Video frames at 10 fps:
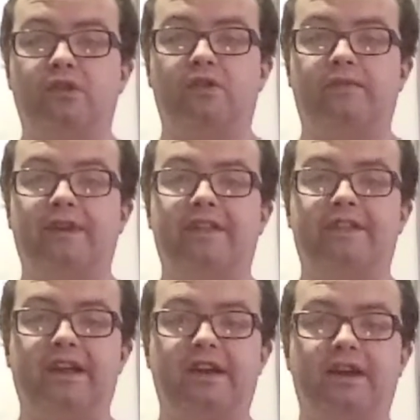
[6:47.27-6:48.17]
of
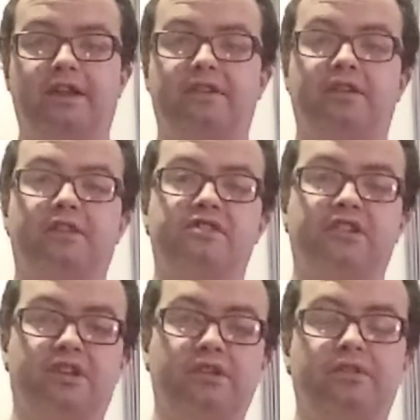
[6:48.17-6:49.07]
that and
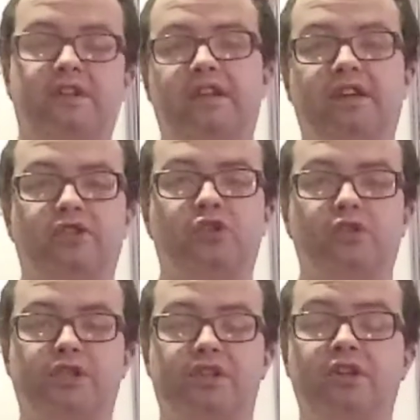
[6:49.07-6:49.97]
surrounding
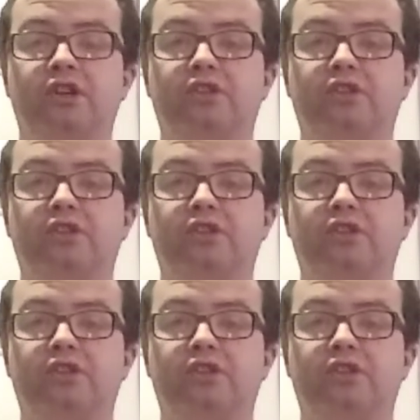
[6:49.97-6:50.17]
issues.